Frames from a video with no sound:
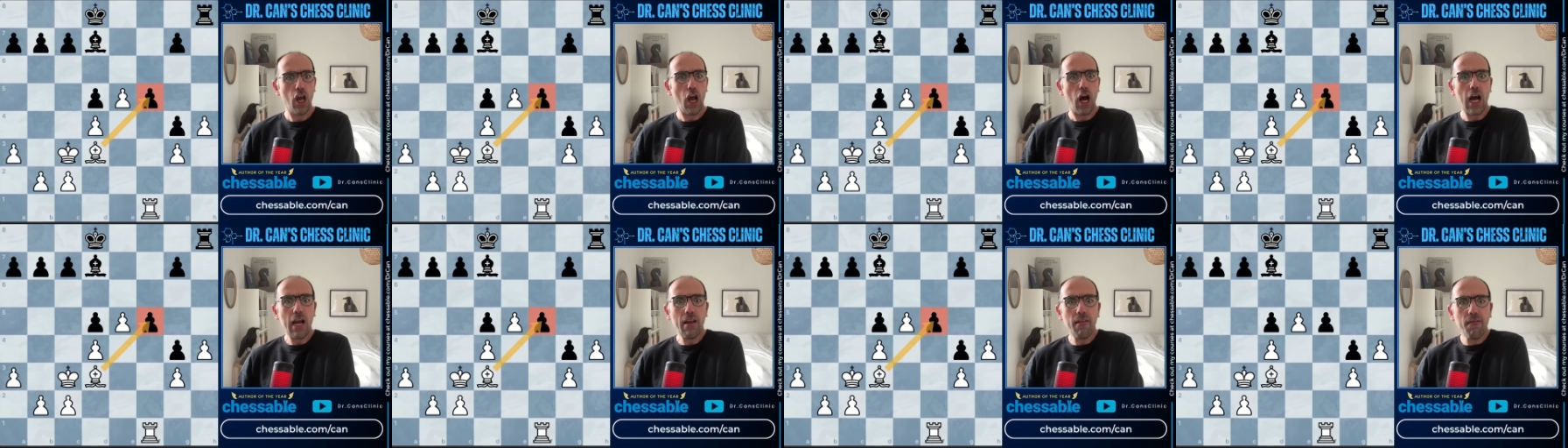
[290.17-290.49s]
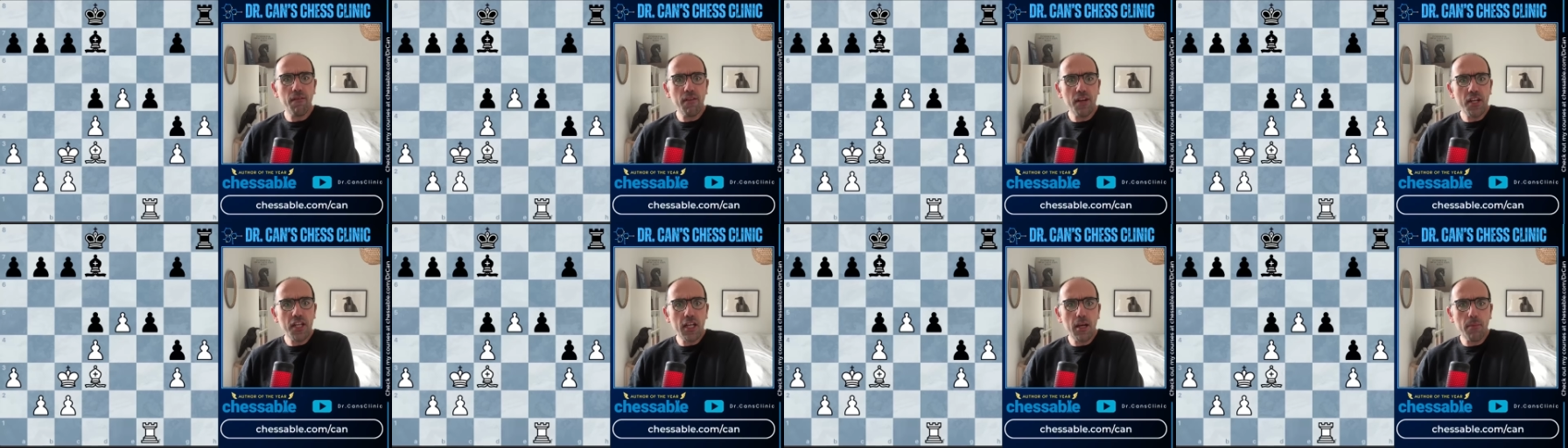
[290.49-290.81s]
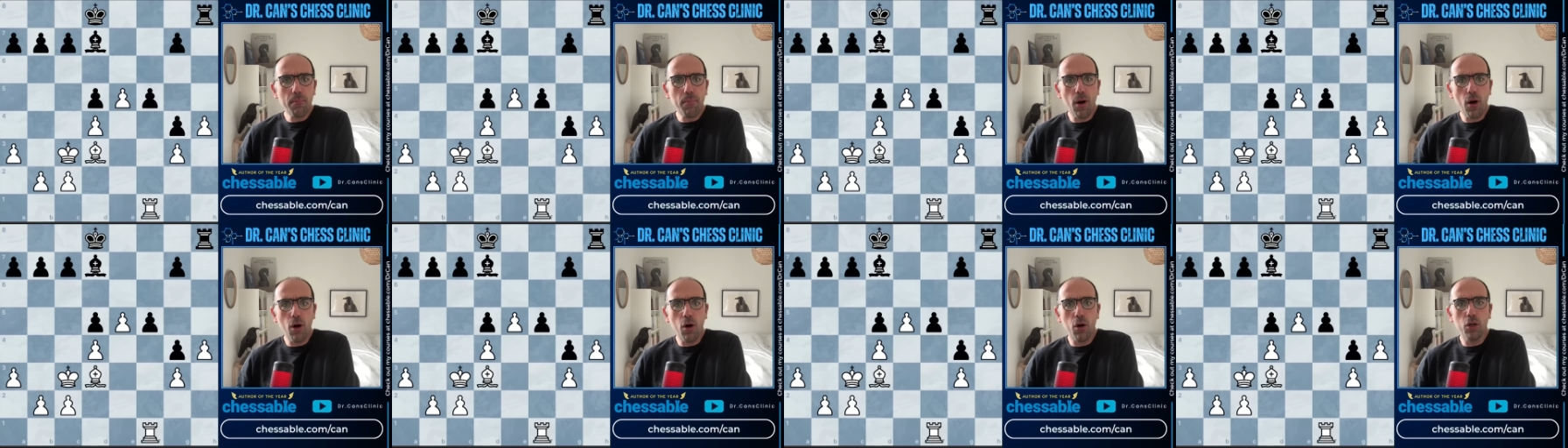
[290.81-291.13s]
I'm winning a
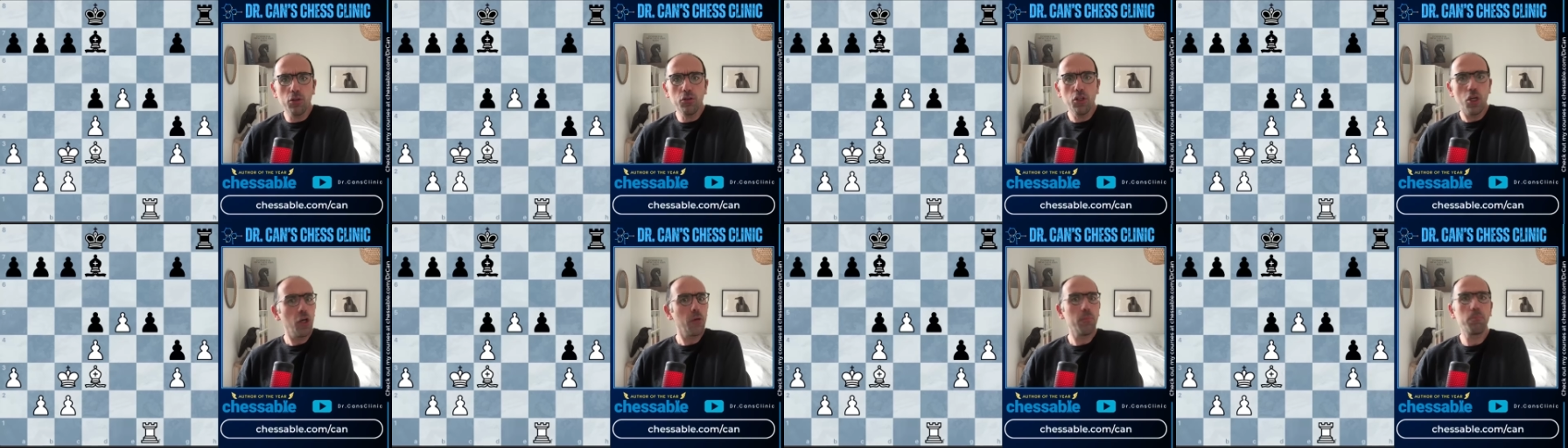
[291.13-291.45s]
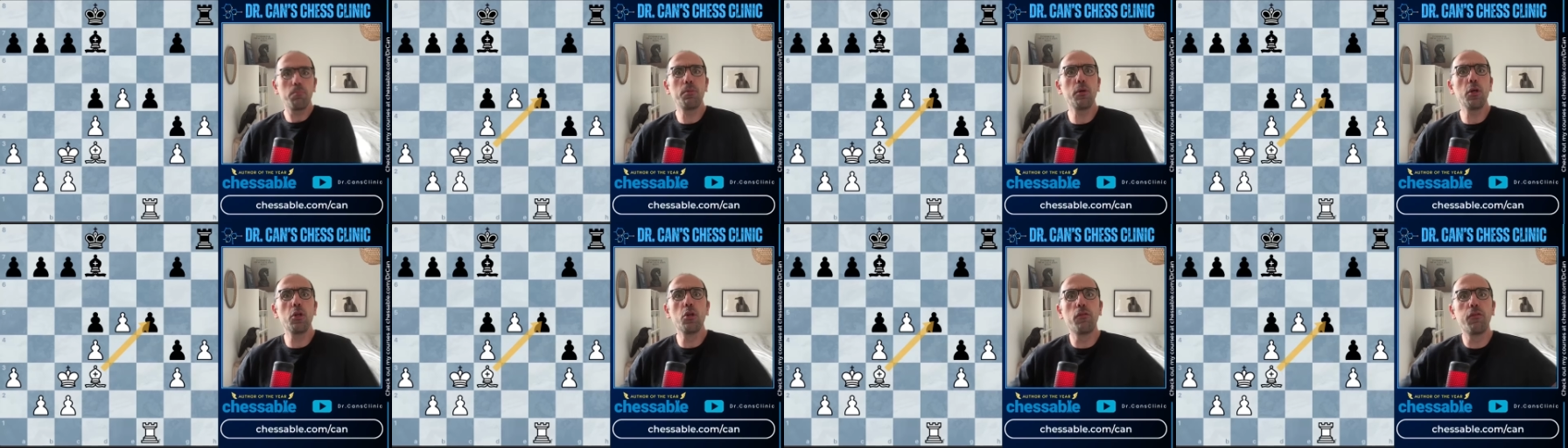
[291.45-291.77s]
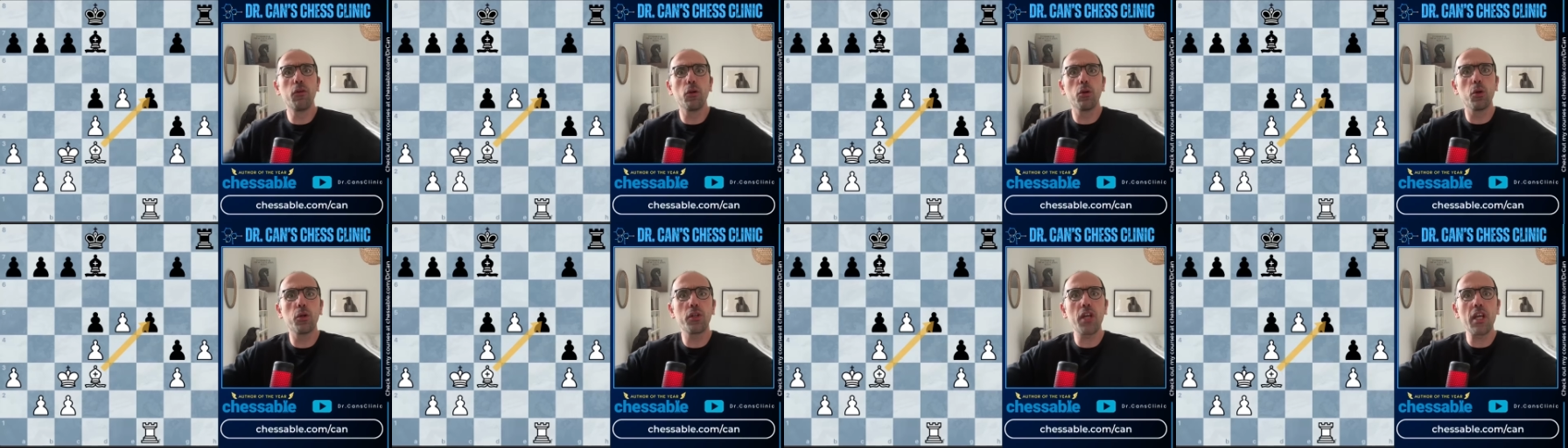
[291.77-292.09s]
pawn.
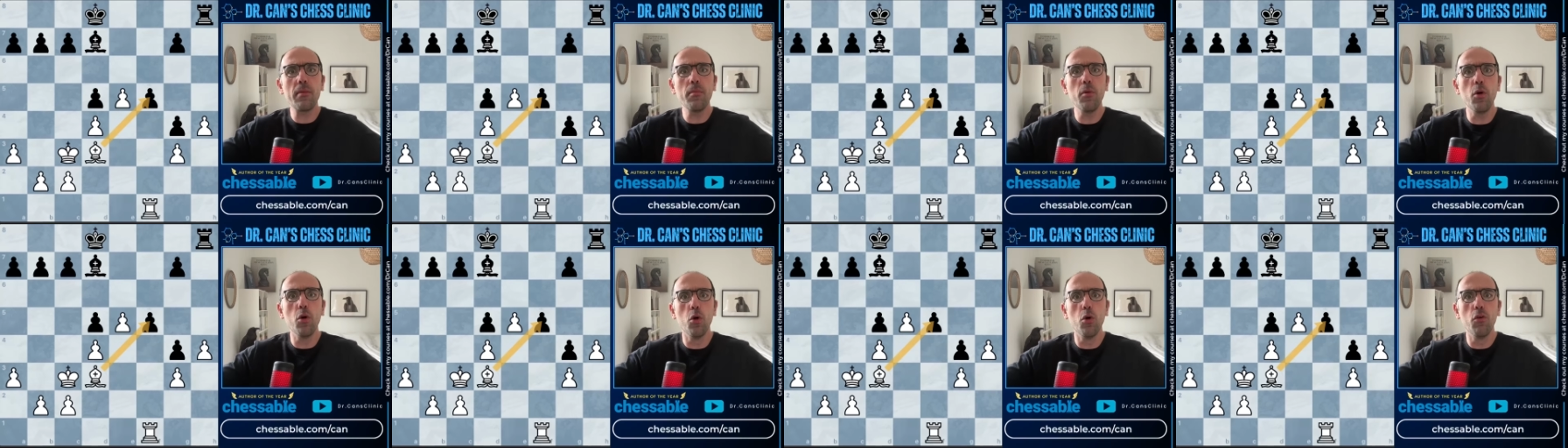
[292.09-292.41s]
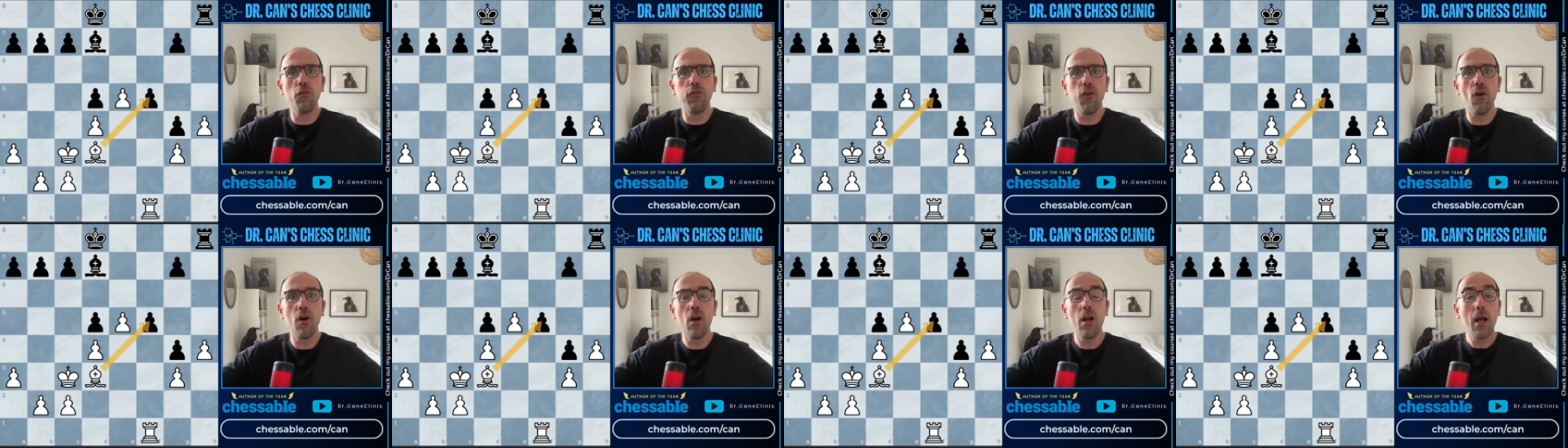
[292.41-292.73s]
Beautiful looking move.